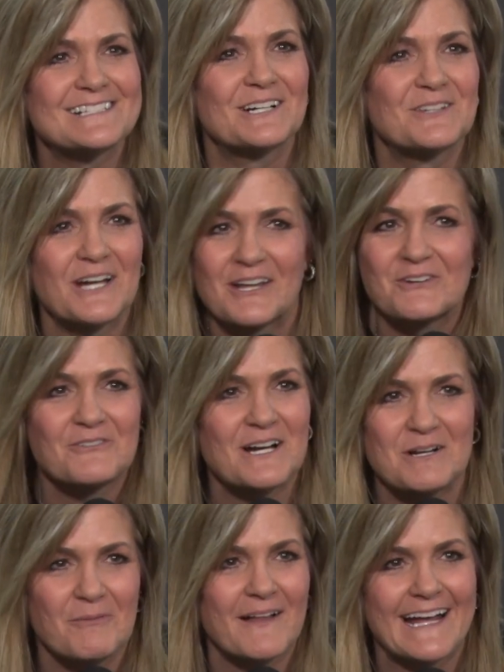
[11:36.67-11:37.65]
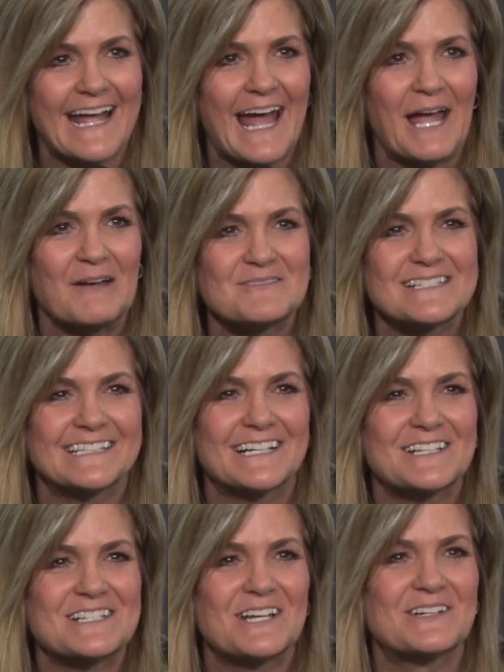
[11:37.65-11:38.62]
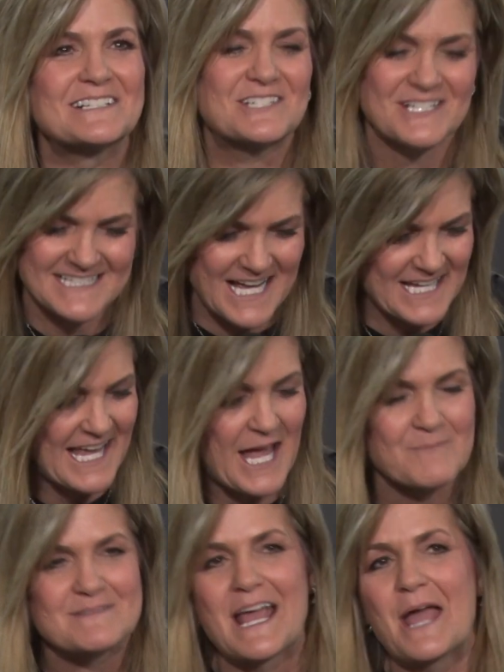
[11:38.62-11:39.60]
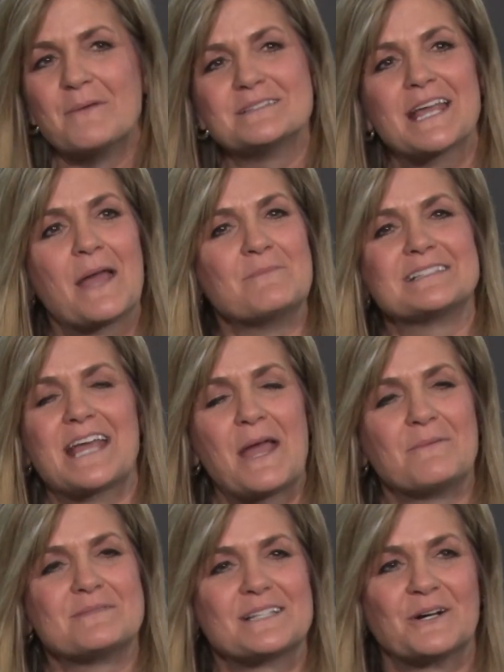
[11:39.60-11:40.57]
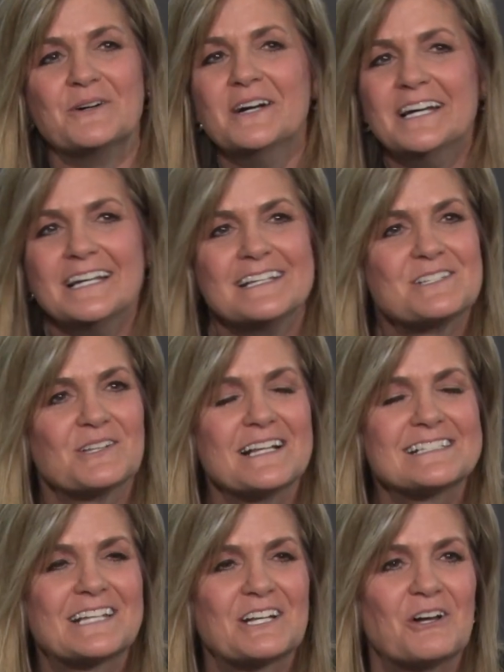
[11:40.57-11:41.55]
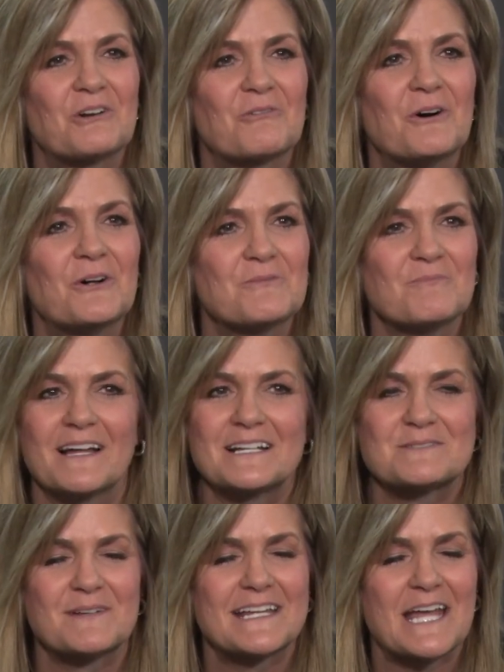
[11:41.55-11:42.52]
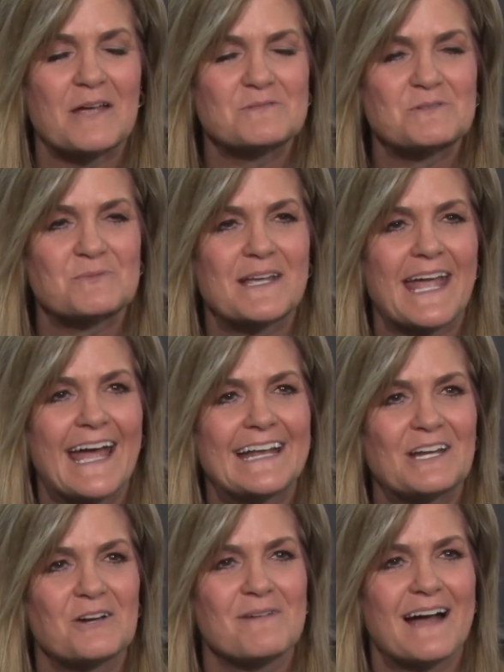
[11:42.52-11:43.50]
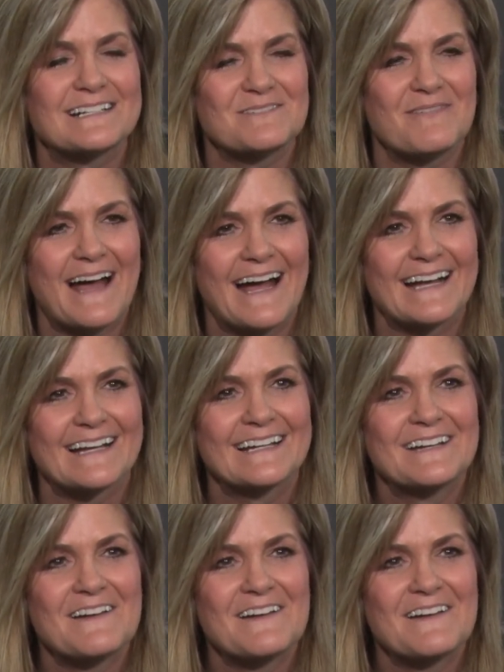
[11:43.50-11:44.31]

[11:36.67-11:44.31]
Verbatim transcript: So now they're ready to play games, you know. So it's just like games, games, games, games. So so let's get on a roll and play as many games as we can here back to back.